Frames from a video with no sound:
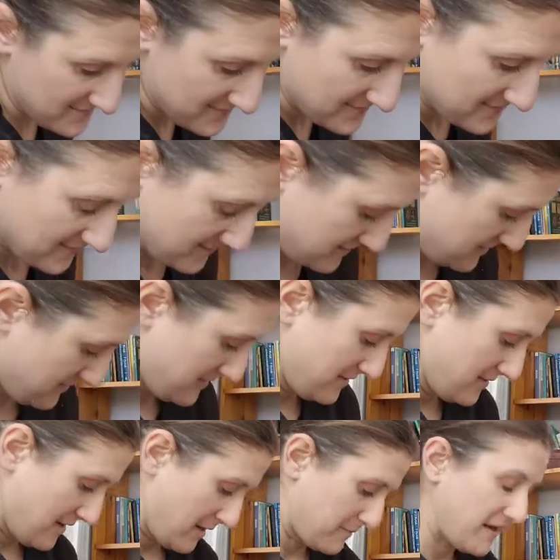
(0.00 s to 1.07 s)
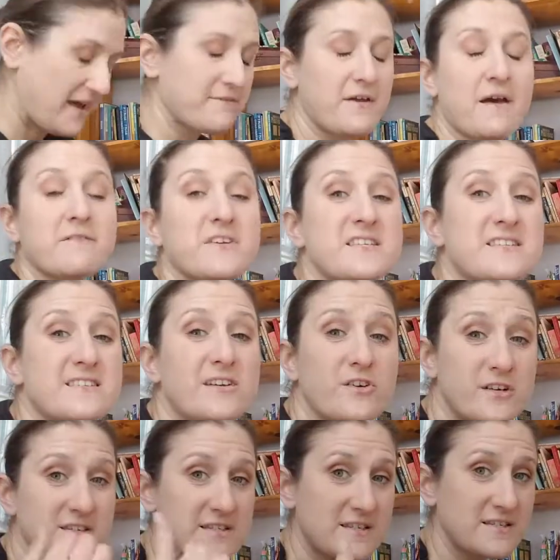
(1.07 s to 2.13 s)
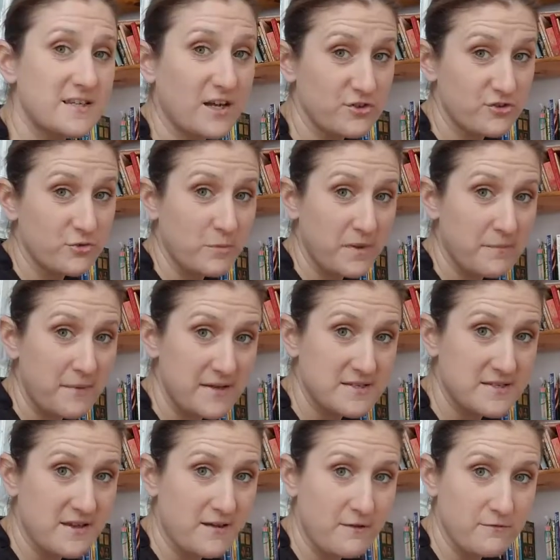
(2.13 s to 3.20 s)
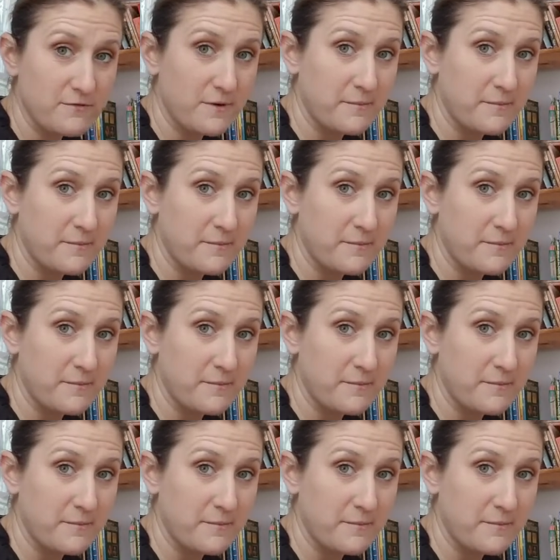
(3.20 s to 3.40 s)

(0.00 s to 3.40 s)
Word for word: I'm going to have to have a serious discussion with myself